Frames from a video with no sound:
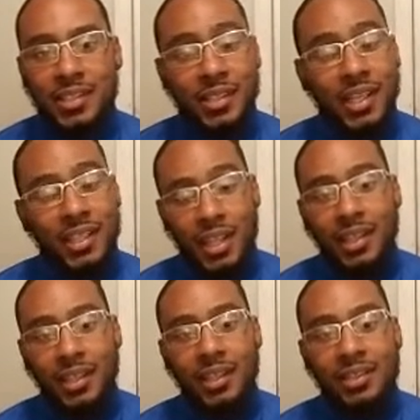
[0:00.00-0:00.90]
and I
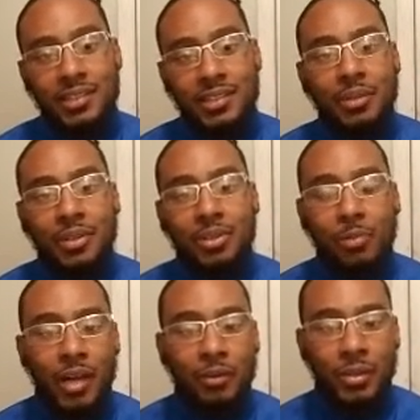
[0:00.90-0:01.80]
think that is something you might want